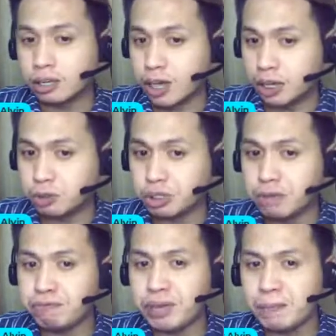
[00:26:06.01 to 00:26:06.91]
Can you see
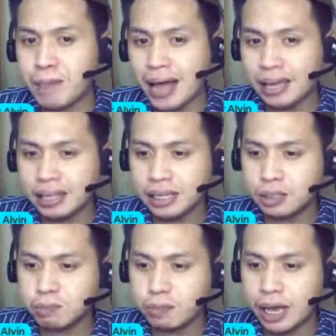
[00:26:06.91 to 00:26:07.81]
feedback in
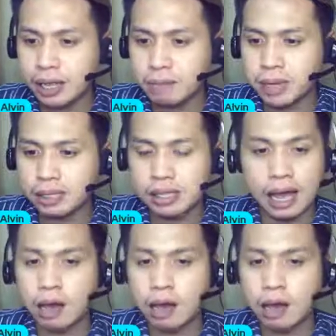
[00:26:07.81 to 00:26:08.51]
this element?